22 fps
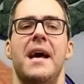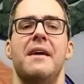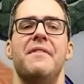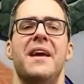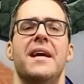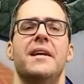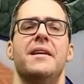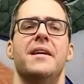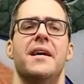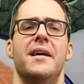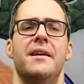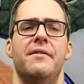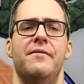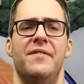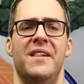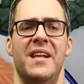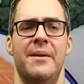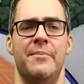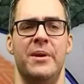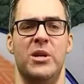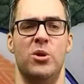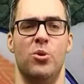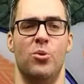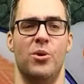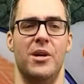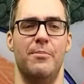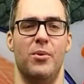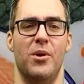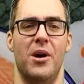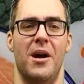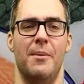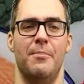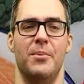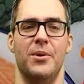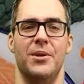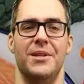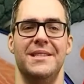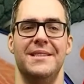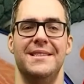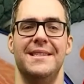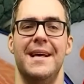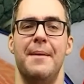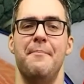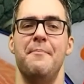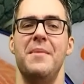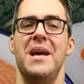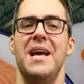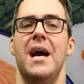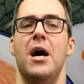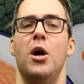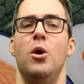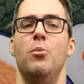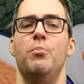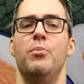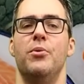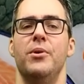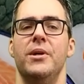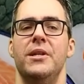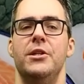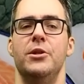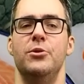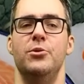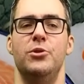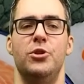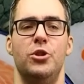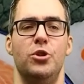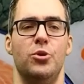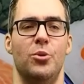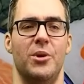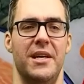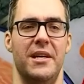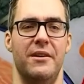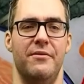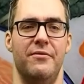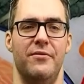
have anti-inflammatory properties that may help reduce joint